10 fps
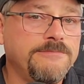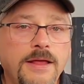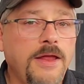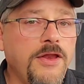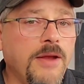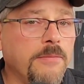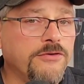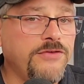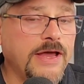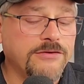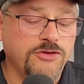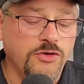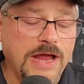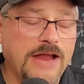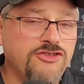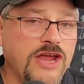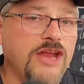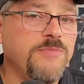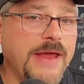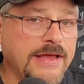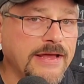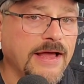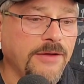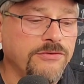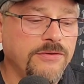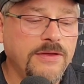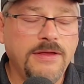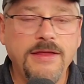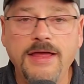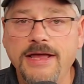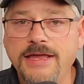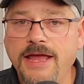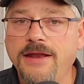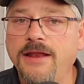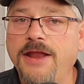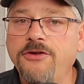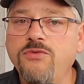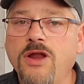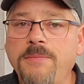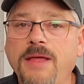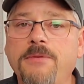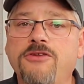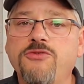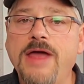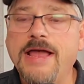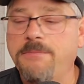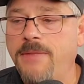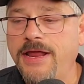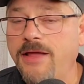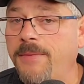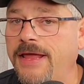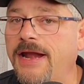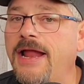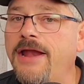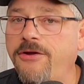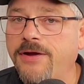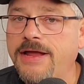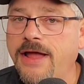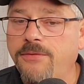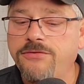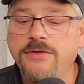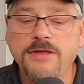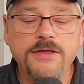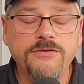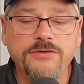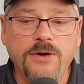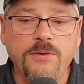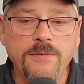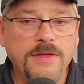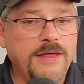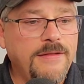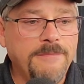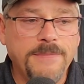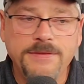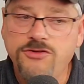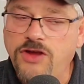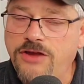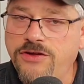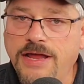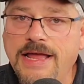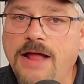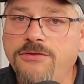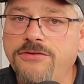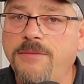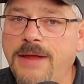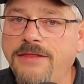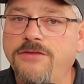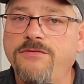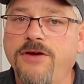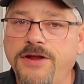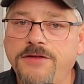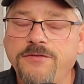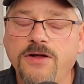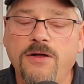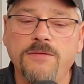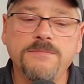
Number six, do not change bank accounts. Again, lenders want to be able to track money coming in and out of your accounts. So changing accounts is going to make this very difficult.